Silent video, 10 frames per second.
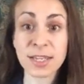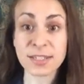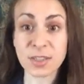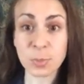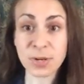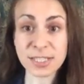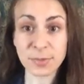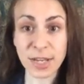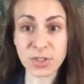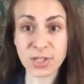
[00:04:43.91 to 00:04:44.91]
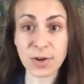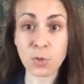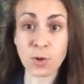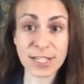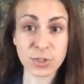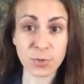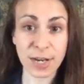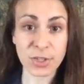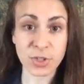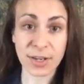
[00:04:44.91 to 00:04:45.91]
to the preservation,
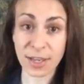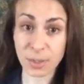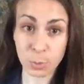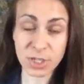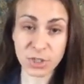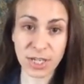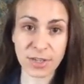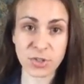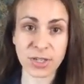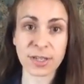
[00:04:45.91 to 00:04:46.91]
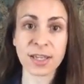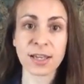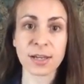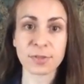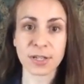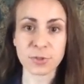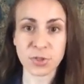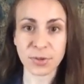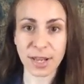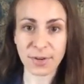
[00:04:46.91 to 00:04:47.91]
restoration, and appreciation of
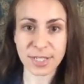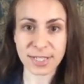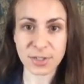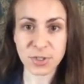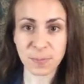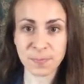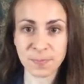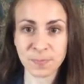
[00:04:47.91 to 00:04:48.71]
cultural heritage.